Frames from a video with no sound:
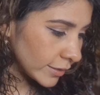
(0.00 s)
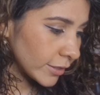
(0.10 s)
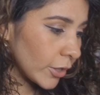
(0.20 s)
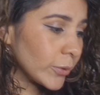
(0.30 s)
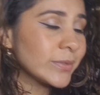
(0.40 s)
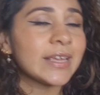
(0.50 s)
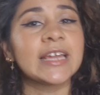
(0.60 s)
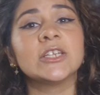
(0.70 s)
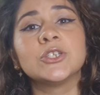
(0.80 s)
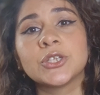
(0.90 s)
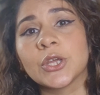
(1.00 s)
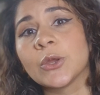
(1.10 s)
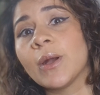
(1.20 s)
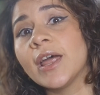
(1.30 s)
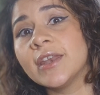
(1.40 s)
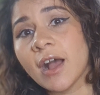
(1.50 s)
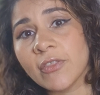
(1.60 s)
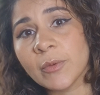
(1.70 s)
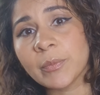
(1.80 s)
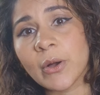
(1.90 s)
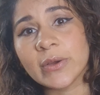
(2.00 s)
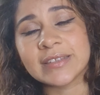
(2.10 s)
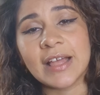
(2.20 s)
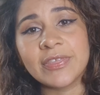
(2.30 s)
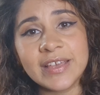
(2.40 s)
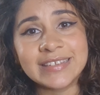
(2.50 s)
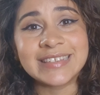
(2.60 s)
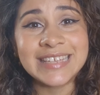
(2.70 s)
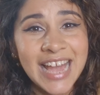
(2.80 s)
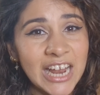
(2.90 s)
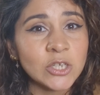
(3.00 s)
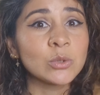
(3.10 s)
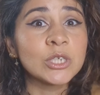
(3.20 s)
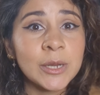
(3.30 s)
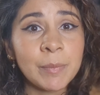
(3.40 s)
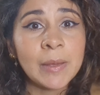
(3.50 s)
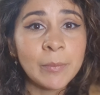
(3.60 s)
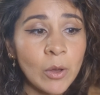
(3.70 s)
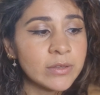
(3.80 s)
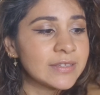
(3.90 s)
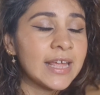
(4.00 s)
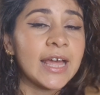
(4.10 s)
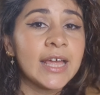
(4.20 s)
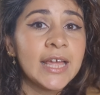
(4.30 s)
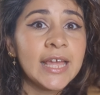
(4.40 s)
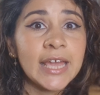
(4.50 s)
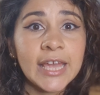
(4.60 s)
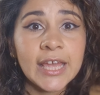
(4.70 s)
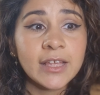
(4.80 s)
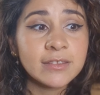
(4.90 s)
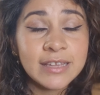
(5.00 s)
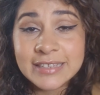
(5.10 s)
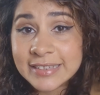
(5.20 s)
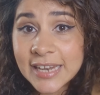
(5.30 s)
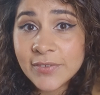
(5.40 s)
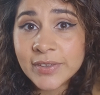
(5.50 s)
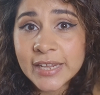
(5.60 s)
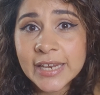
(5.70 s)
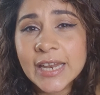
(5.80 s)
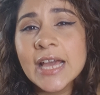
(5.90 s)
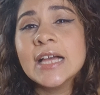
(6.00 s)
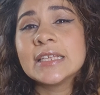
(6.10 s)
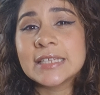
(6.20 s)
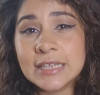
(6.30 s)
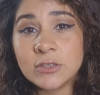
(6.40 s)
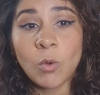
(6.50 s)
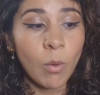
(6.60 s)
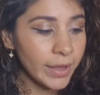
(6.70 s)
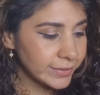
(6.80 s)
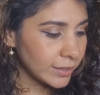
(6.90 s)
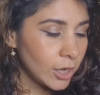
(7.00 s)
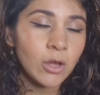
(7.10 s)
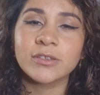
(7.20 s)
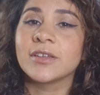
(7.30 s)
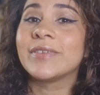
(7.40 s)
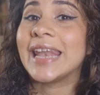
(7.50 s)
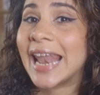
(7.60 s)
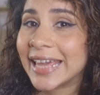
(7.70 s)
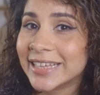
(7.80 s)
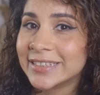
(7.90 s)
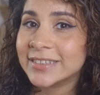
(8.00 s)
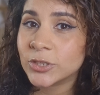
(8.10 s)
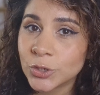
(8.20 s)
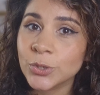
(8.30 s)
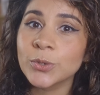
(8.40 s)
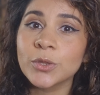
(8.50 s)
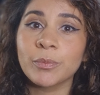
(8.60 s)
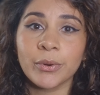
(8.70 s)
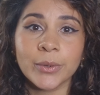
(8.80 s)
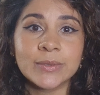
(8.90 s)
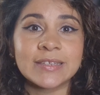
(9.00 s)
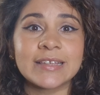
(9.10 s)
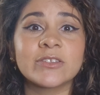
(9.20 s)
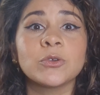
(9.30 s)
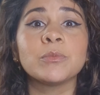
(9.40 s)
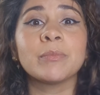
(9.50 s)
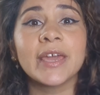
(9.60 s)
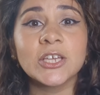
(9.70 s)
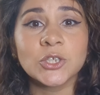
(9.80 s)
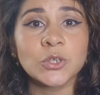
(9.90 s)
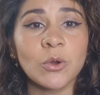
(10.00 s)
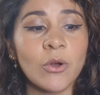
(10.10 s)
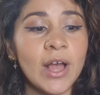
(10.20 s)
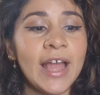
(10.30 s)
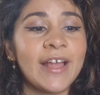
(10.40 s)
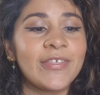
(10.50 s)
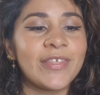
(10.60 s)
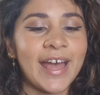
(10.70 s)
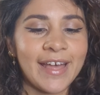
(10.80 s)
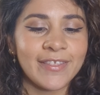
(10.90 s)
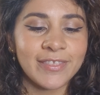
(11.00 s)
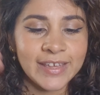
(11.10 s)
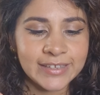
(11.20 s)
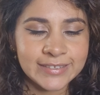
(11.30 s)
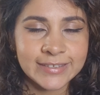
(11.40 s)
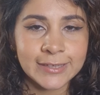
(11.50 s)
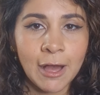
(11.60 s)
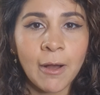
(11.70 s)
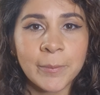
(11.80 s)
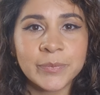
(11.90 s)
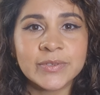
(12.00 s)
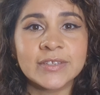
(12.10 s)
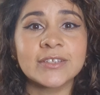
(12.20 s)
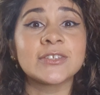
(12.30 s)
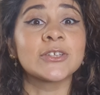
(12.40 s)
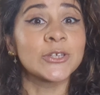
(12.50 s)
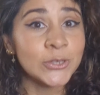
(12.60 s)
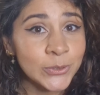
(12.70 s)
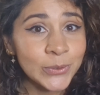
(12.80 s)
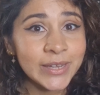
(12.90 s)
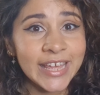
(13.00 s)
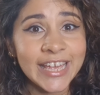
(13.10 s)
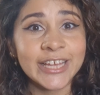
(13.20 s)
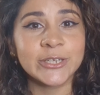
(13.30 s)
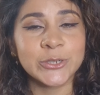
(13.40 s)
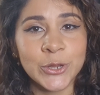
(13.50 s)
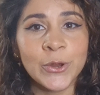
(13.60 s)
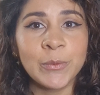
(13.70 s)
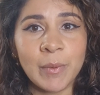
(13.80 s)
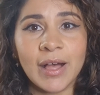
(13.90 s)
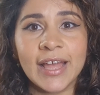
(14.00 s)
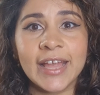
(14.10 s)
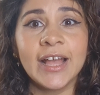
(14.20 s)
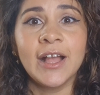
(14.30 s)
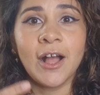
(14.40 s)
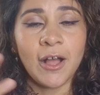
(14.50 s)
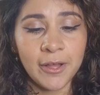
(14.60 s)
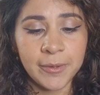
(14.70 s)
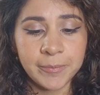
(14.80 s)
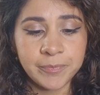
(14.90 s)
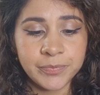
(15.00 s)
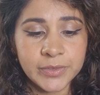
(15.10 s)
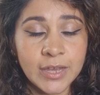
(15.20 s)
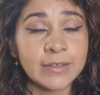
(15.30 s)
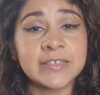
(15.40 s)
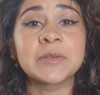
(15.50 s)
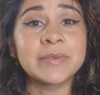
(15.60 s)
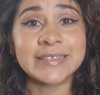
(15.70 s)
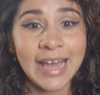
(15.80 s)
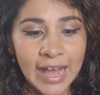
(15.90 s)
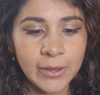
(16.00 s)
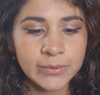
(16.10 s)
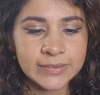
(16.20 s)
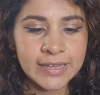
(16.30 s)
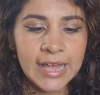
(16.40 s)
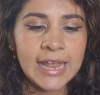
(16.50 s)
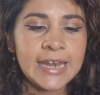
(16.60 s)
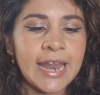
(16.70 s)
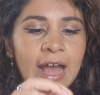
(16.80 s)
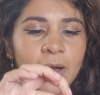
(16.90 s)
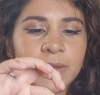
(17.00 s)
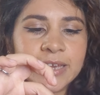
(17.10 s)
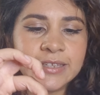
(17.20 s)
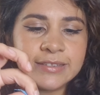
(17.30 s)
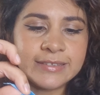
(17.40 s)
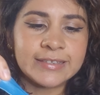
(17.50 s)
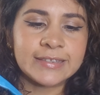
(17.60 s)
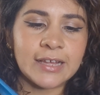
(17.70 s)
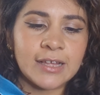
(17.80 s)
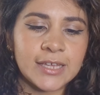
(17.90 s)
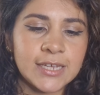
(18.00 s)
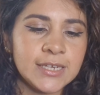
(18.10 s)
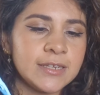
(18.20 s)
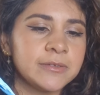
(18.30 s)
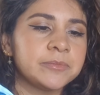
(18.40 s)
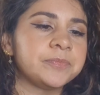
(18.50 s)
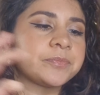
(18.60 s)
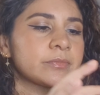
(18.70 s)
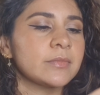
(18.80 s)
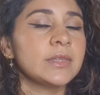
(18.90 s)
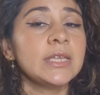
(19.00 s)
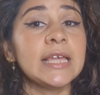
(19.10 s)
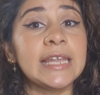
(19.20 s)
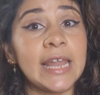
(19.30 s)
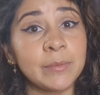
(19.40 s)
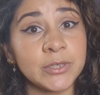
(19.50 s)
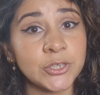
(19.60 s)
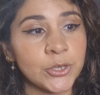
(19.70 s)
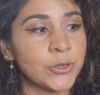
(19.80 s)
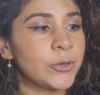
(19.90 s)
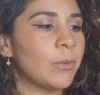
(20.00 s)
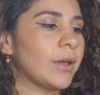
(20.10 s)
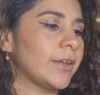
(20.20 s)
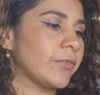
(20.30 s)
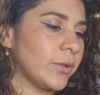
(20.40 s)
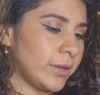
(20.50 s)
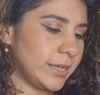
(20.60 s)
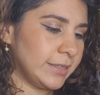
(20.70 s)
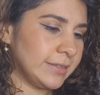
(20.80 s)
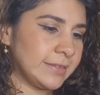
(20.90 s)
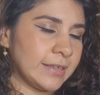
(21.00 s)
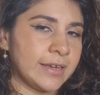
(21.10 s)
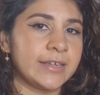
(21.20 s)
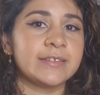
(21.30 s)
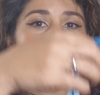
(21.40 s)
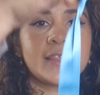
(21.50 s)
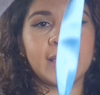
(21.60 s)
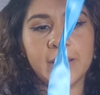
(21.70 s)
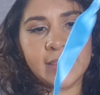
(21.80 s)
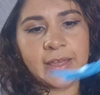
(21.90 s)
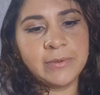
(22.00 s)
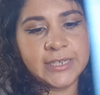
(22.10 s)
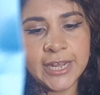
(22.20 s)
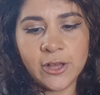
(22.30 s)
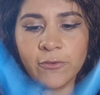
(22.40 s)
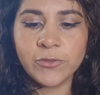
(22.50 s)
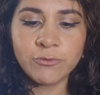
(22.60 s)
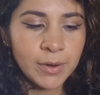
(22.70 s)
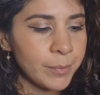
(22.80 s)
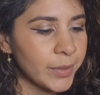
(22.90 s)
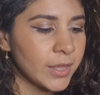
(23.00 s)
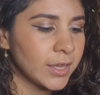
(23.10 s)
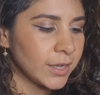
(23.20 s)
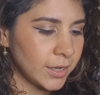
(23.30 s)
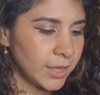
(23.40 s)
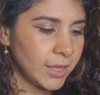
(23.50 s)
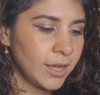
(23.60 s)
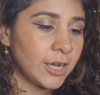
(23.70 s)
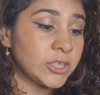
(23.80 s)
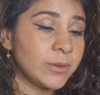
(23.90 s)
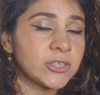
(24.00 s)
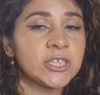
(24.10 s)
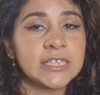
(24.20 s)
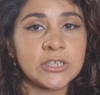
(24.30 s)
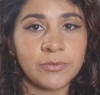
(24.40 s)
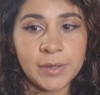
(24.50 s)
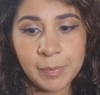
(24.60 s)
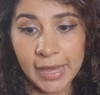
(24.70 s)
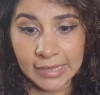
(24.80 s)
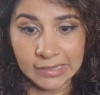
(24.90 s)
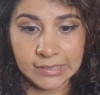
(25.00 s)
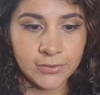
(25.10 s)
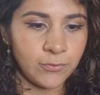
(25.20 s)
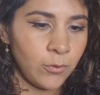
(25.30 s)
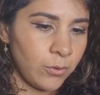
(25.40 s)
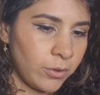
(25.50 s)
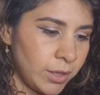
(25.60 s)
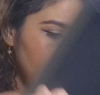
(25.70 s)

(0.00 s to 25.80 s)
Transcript: goes into another box, and this is the actual shipping box that it is delivered in. So there's quite a lot of layers to the process to make sure that this comes securely to my customer's house. Now inside, let me show you what I've got inside. So that they would take off the ribbon. I do actually need to repack this for